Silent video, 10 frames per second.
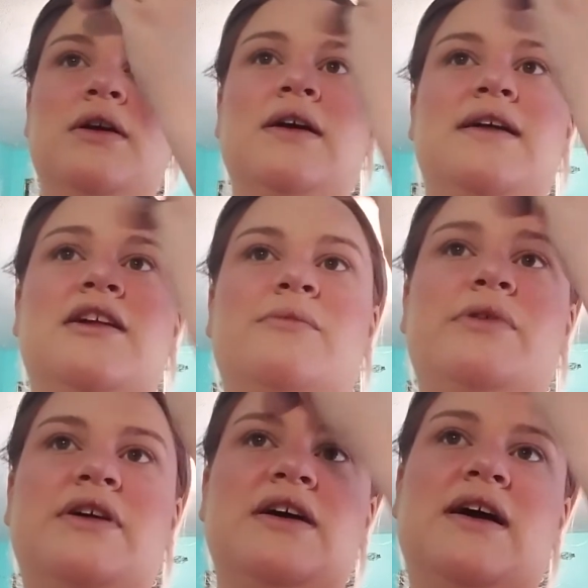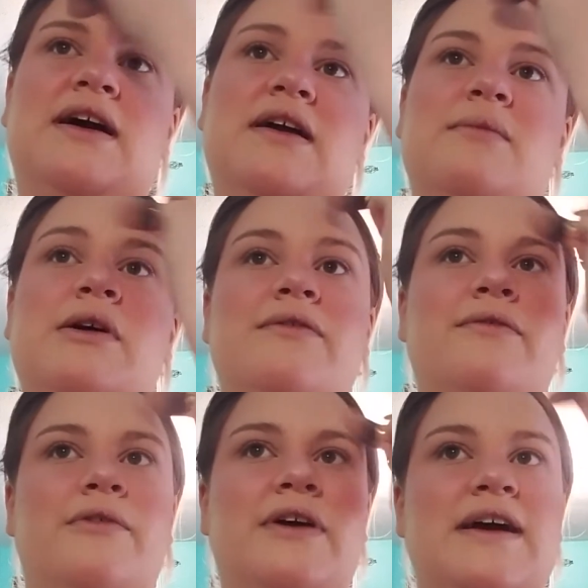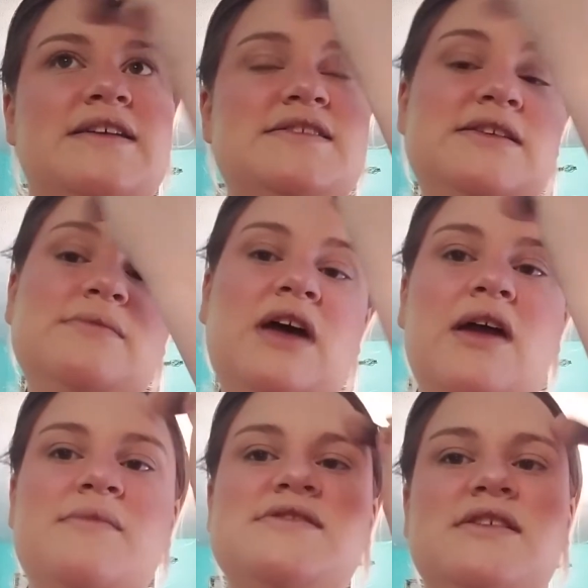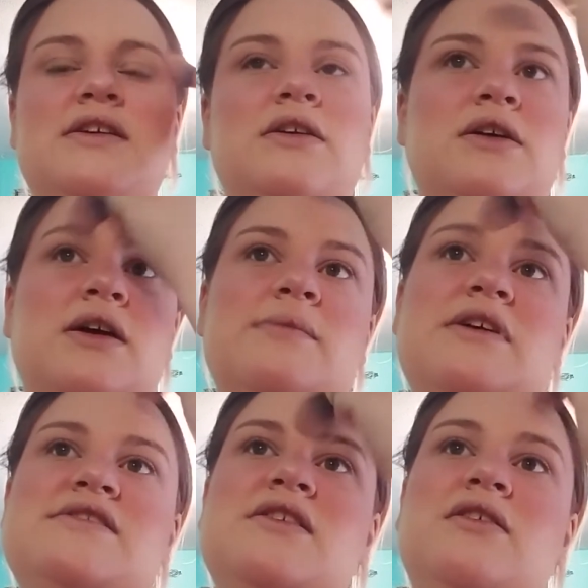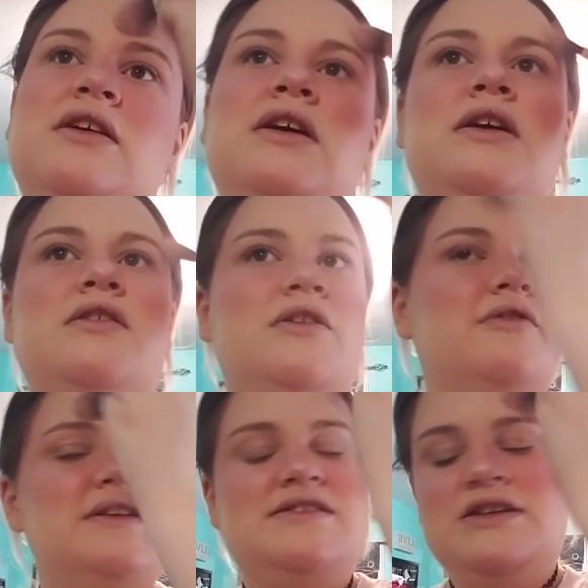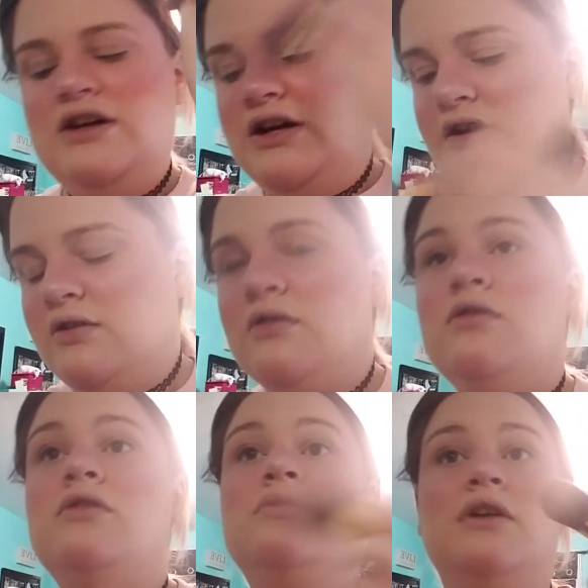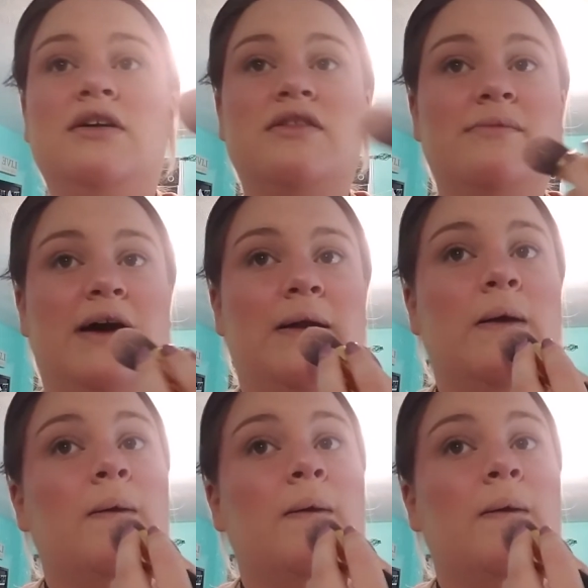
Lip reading: And then I'll put it on my forehead sometimes. Basically, the greasier you look, the better.